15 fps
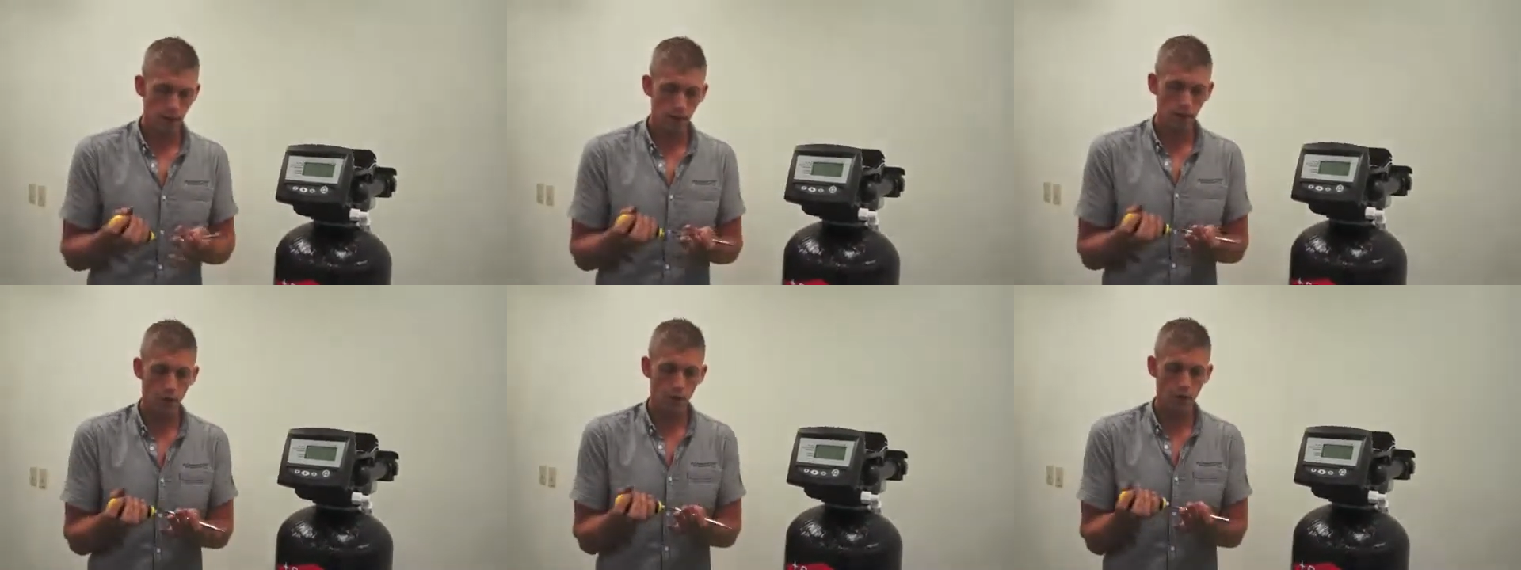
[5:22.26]

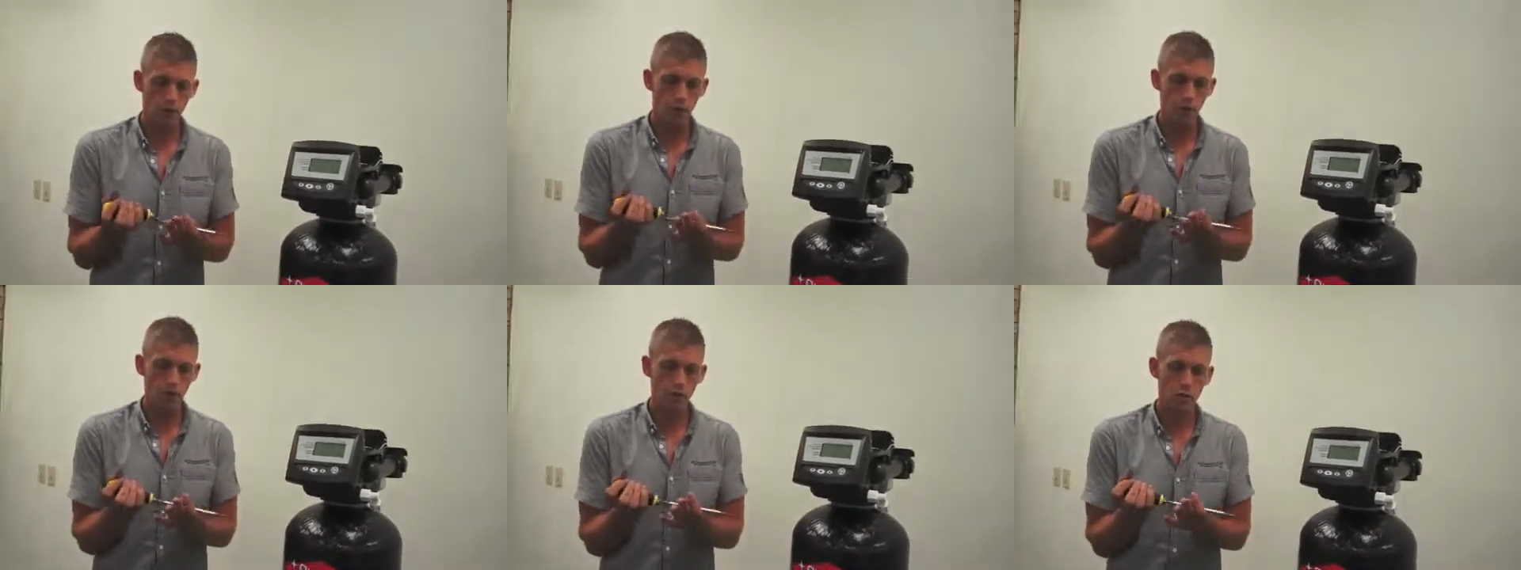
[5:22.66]
take your
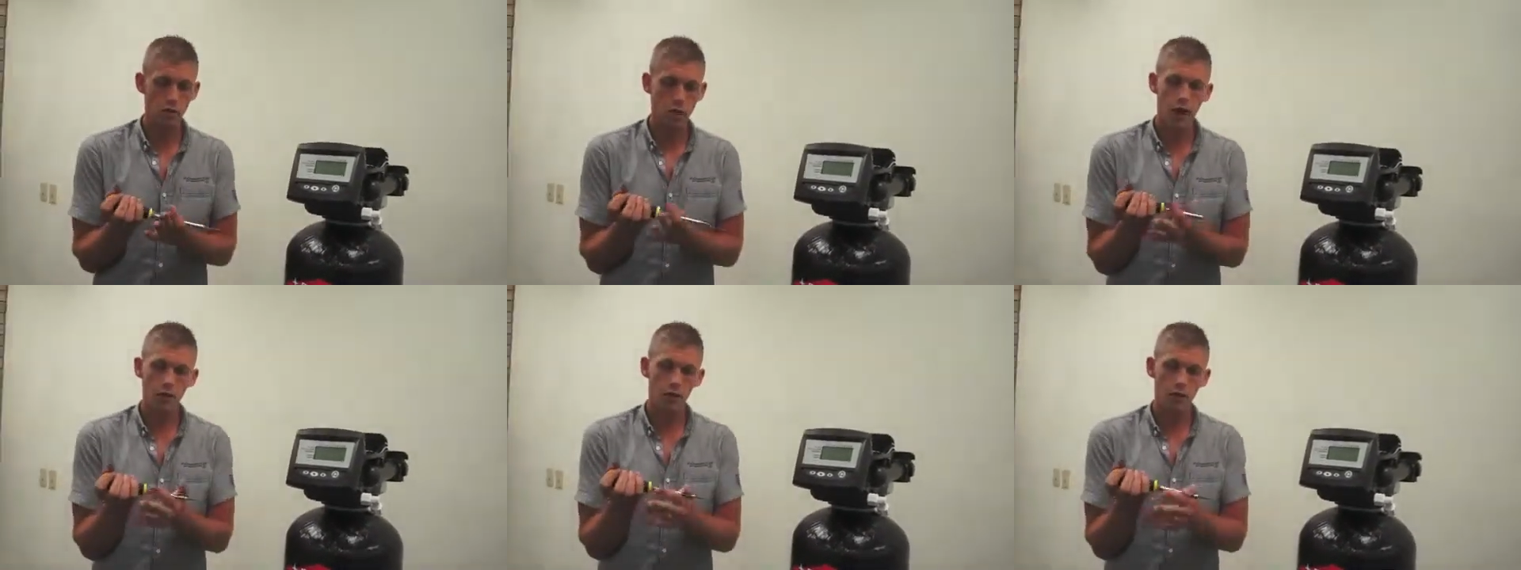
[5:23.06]
Phillips head
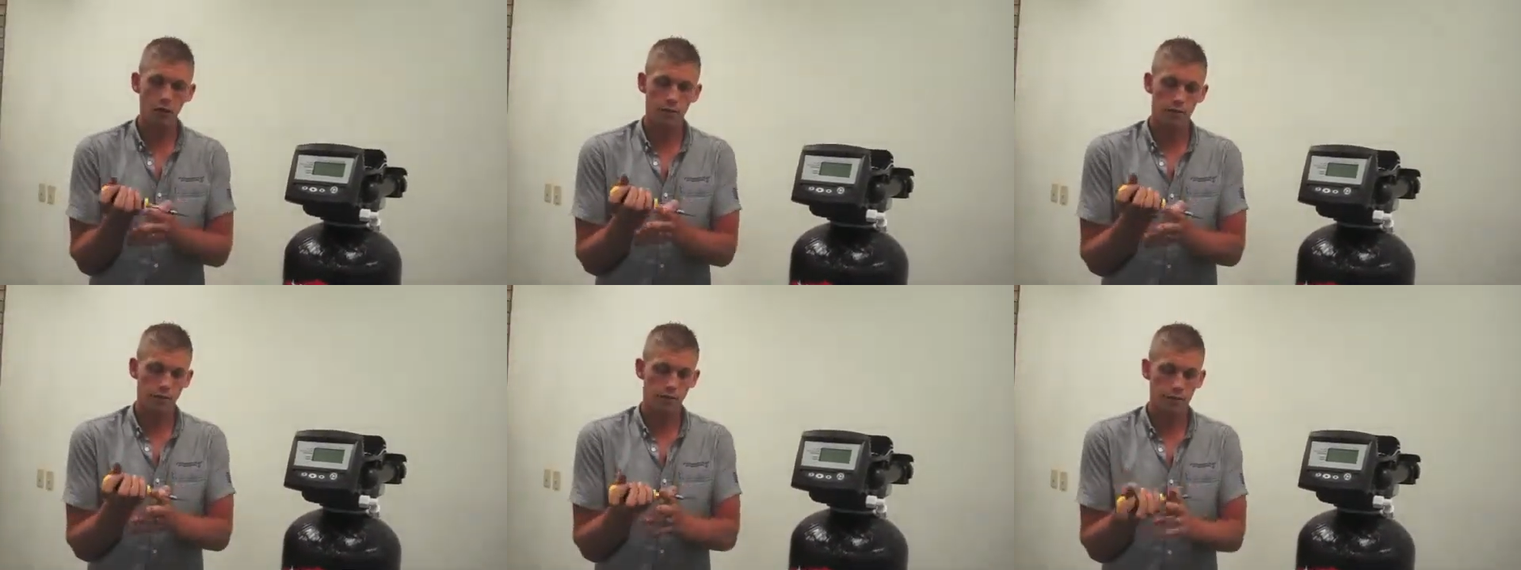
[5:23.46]

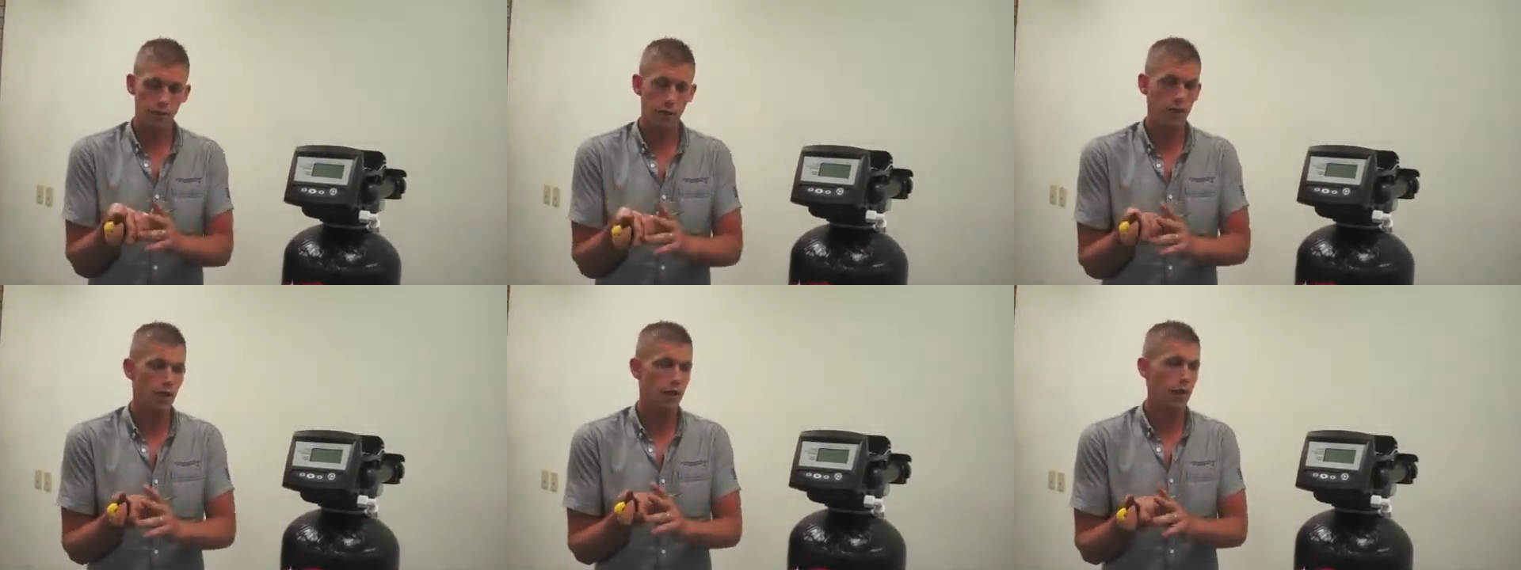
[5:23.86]
screwdriver
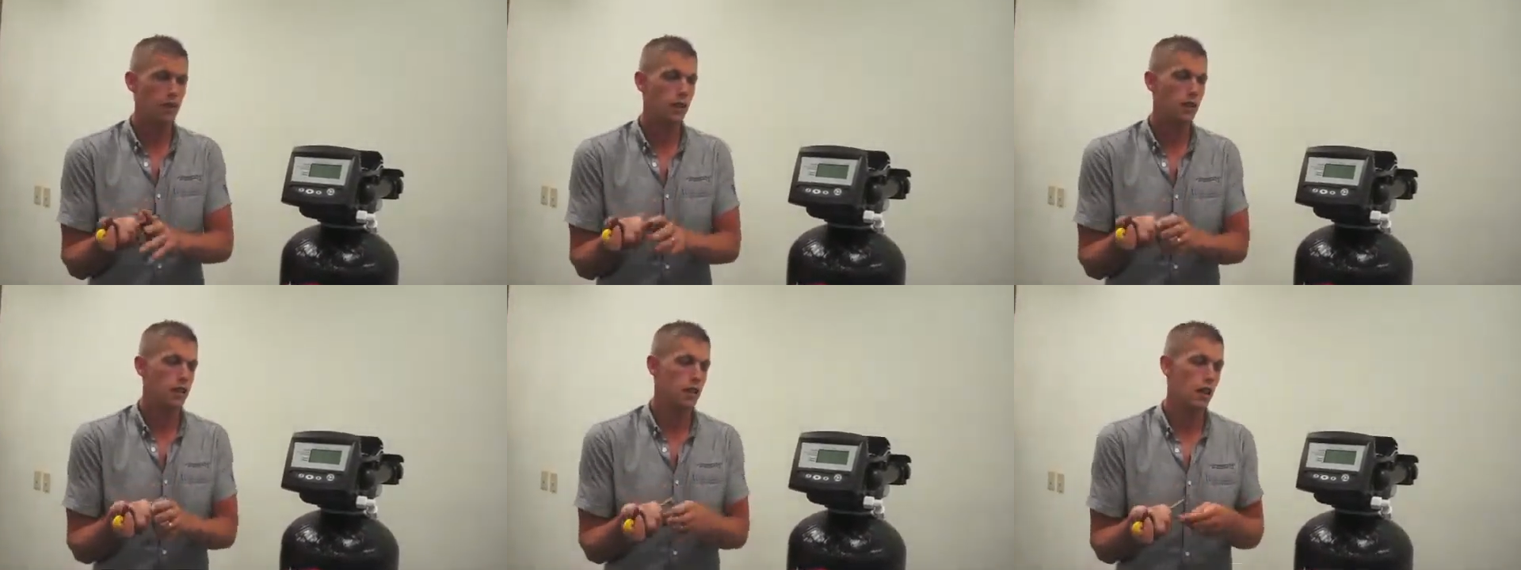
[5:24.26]

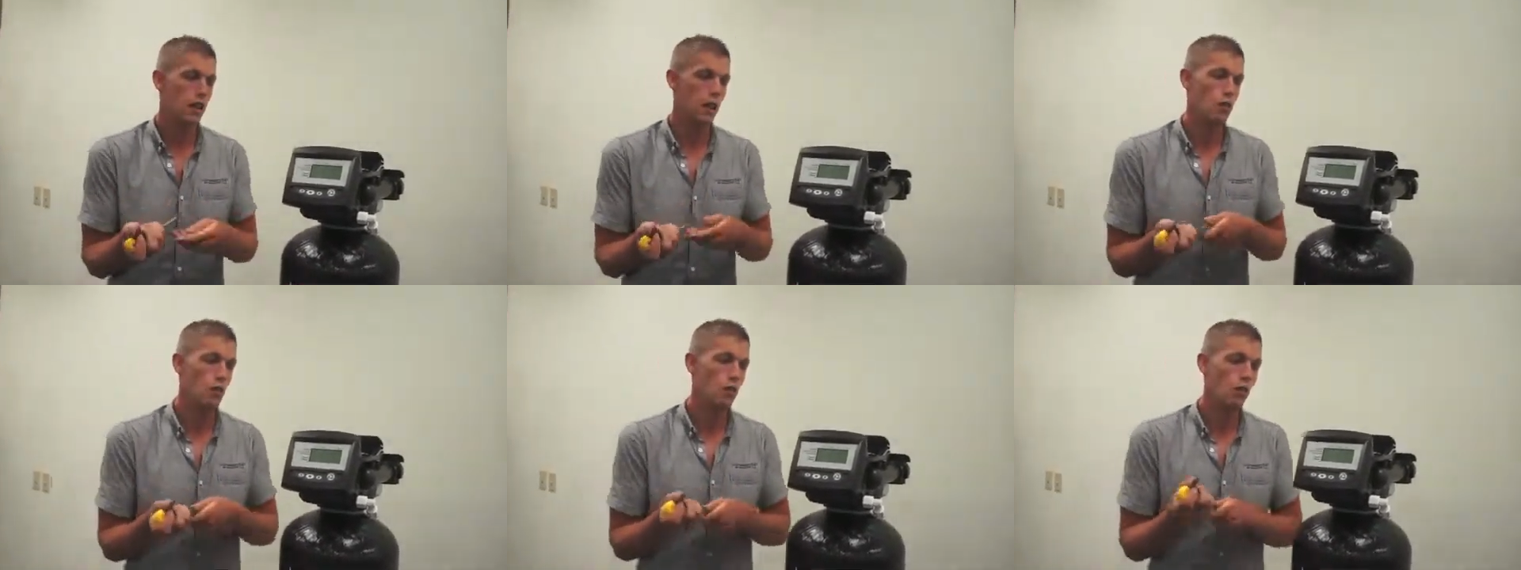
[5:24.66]

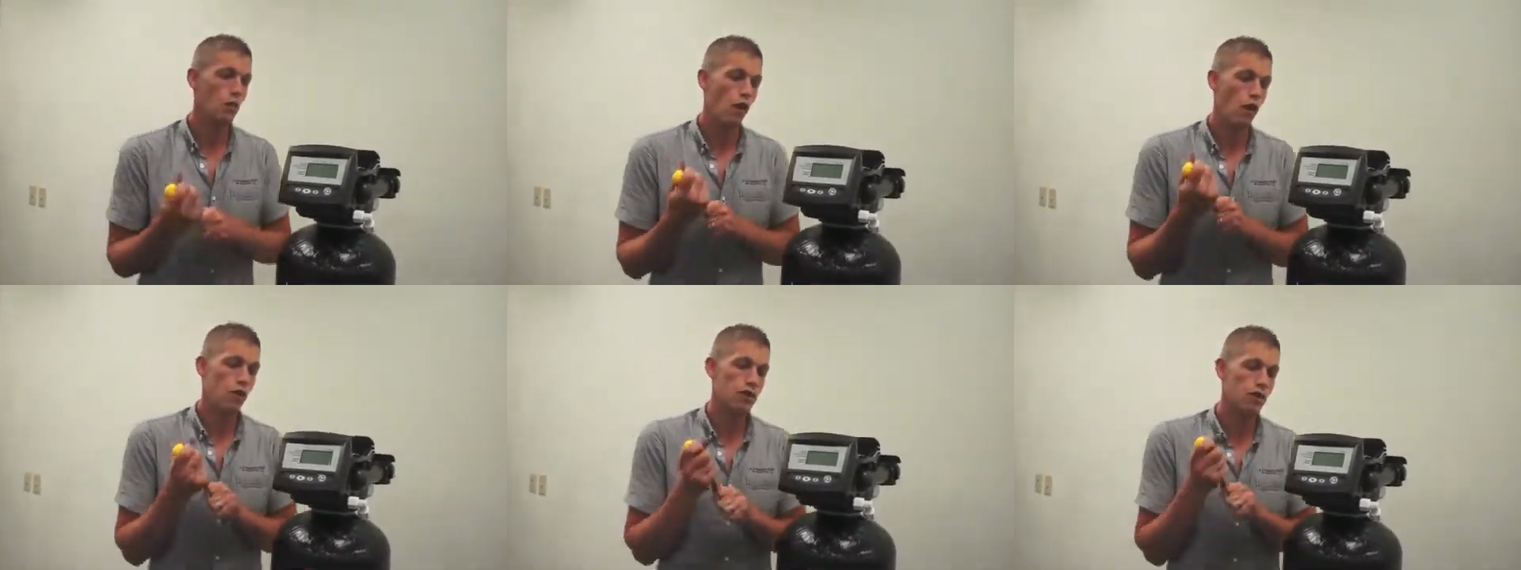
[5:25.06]
and
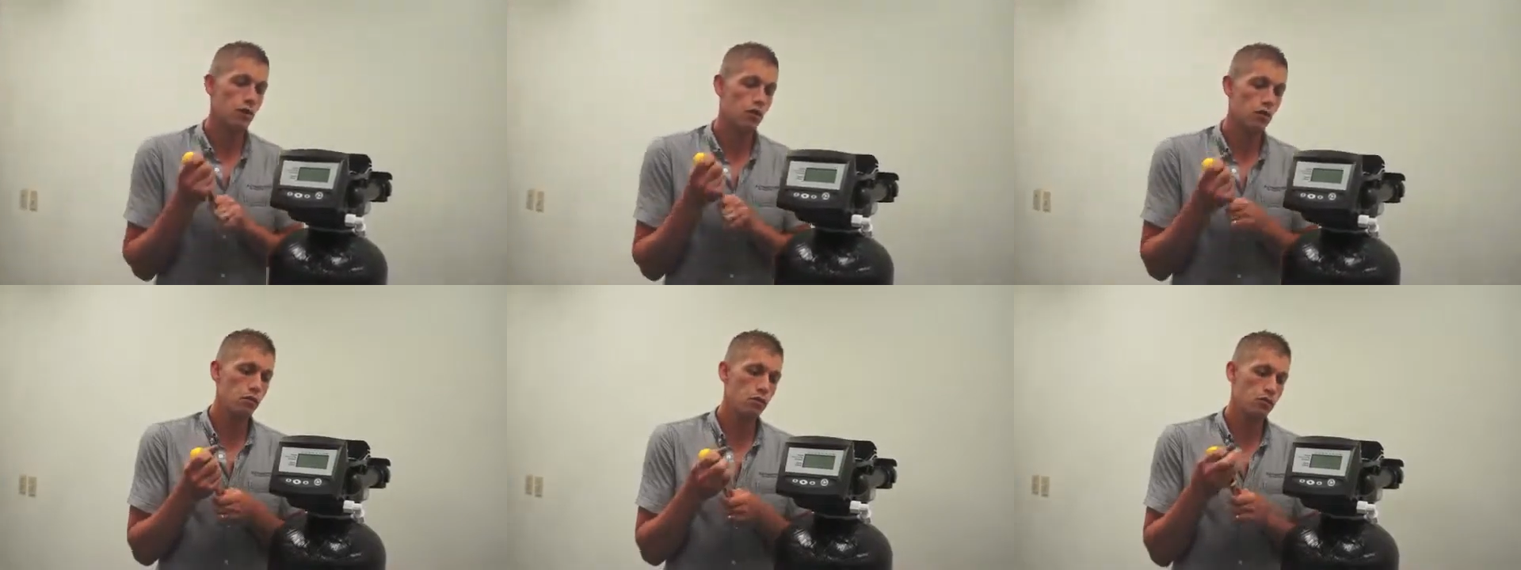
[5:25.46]
remove all the
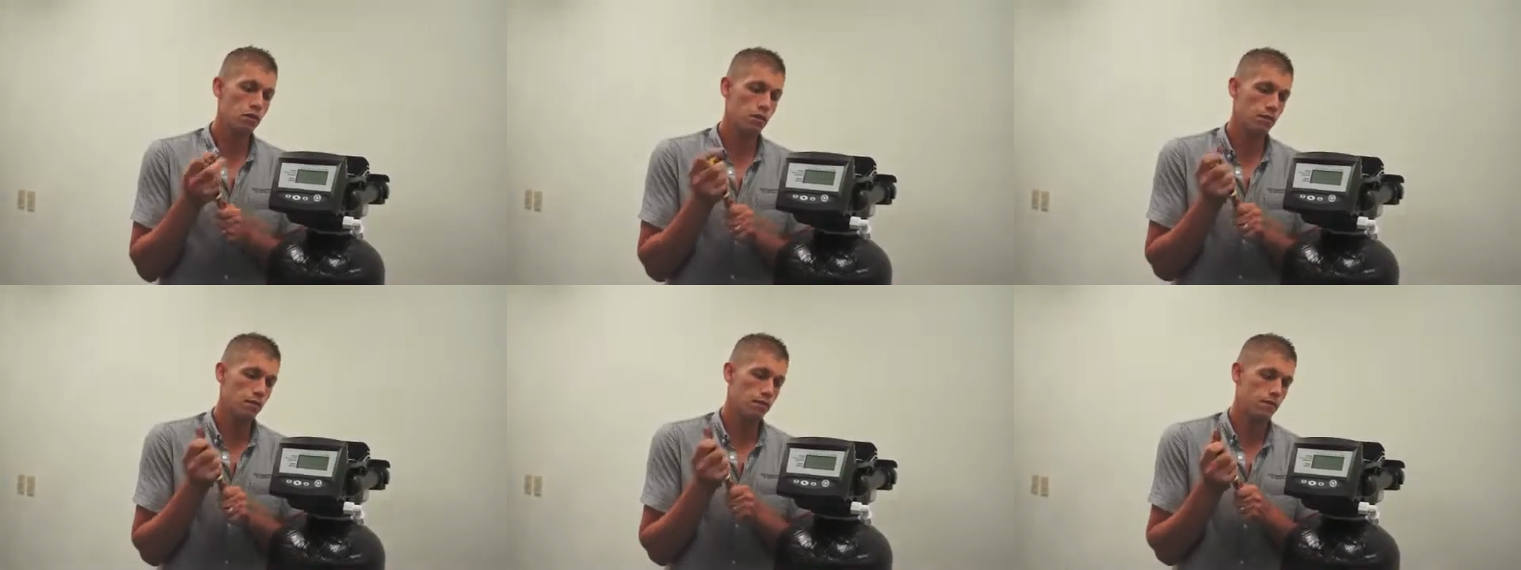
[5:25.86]

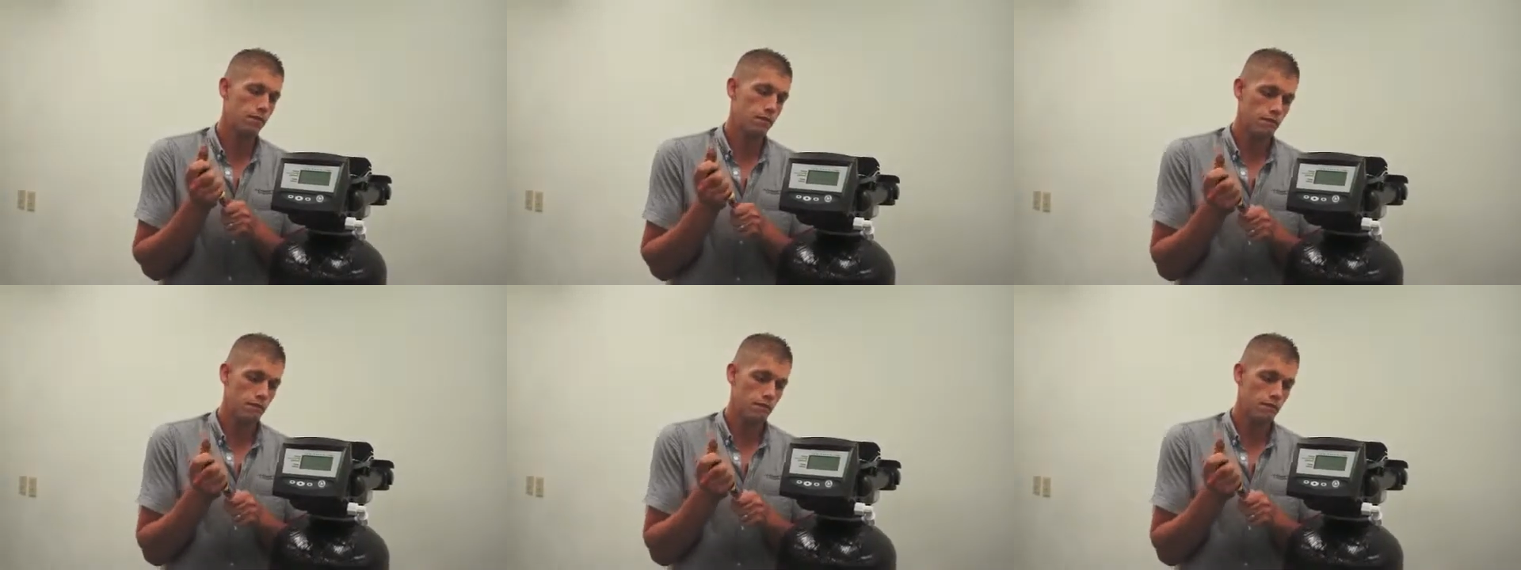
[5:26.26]
screws.